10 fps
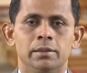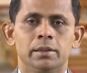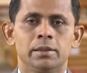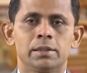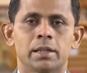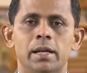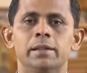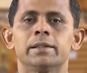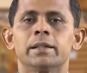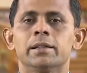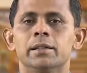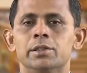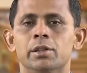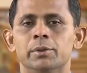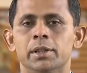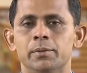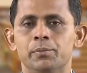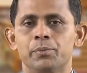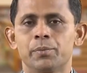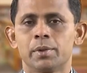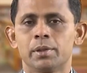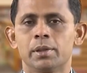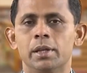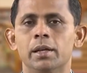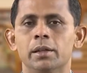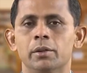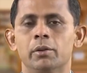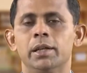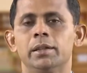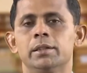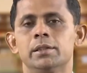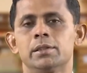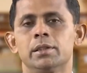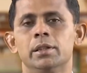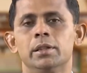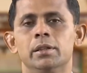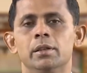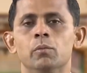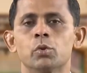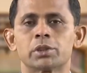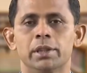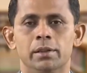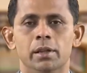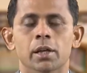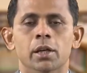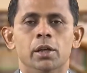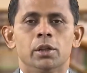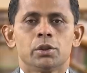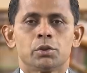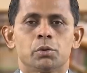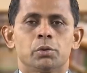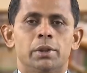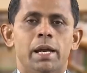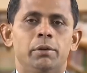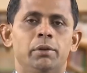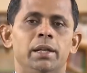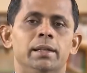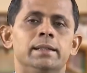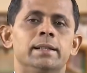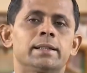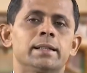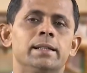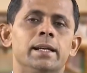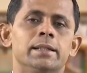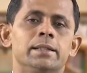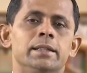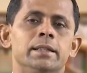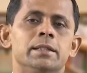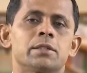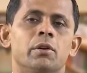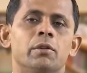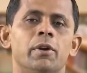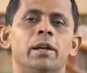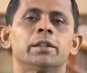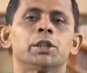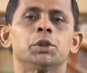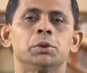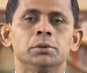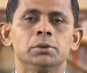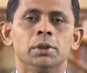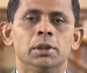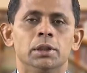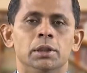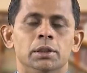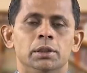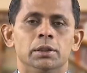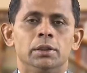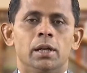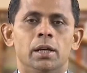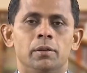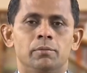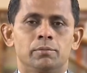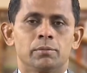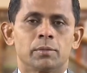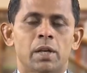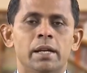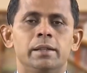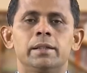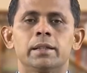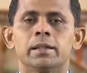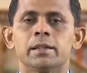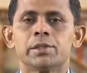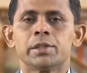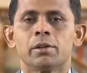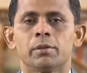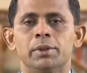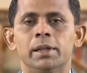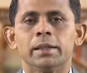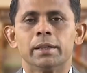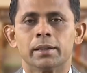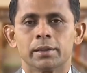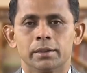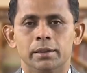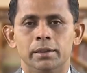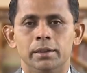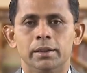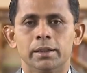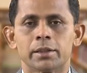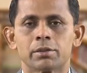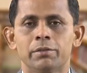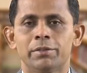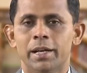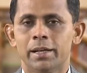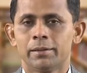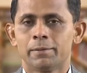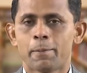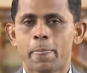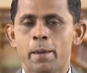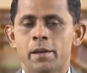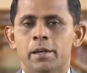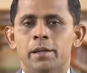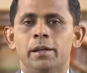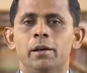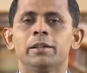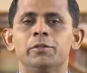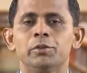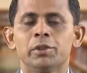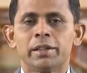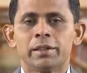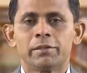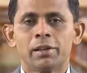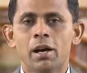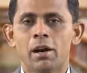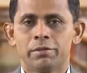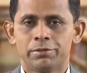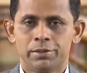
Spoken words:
that is the kinetic energy of the air when it is in motion. So, that way electrical energy is converted to the kinetic energy of the air in case of fan. Now, if we can develop